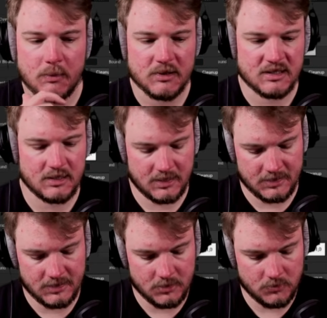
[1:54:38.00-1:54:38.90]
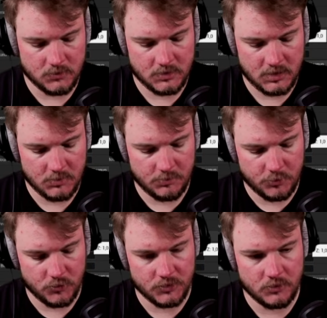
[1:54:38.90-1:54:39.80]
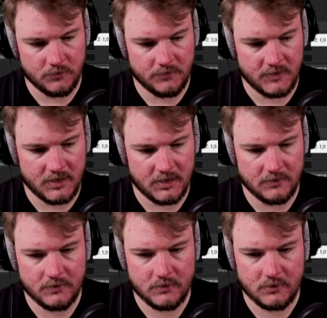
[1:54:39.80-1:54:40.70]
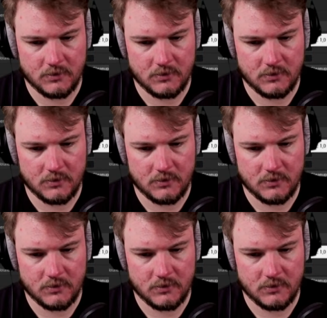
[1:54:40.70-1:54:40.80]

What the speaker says: Maybe slightly lower. How about 0.05?